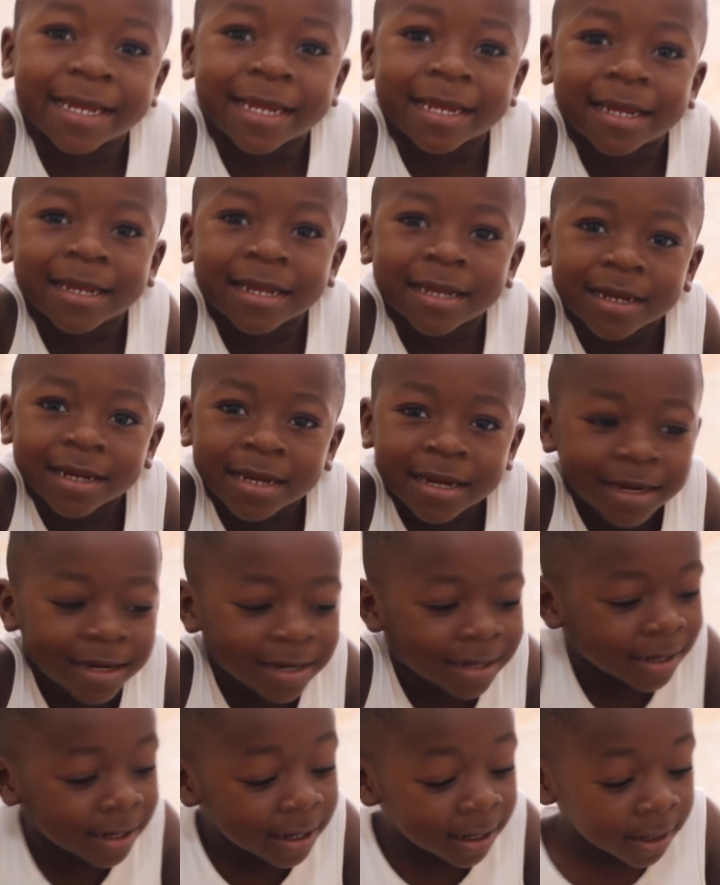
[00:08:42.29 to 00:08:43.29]
we have
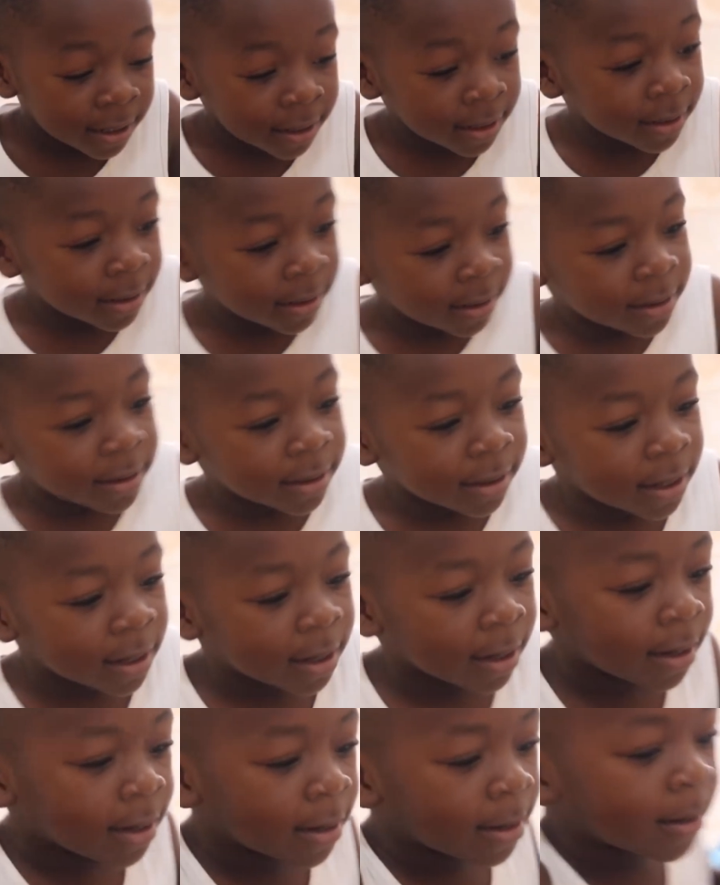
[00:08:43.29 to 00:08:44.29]
rice. This could be
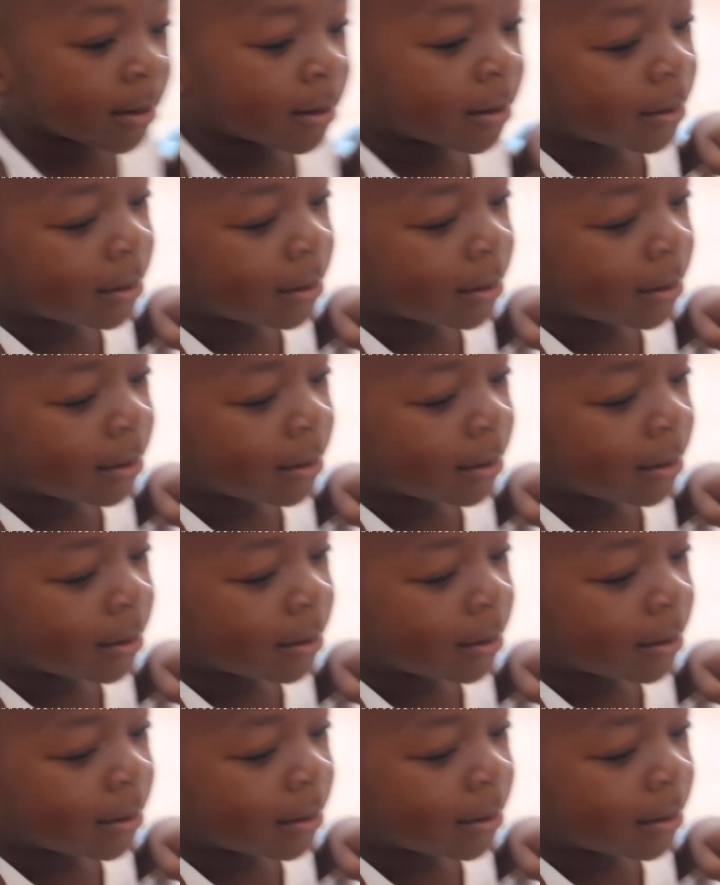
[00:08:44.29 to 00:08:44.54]
jollof rice, this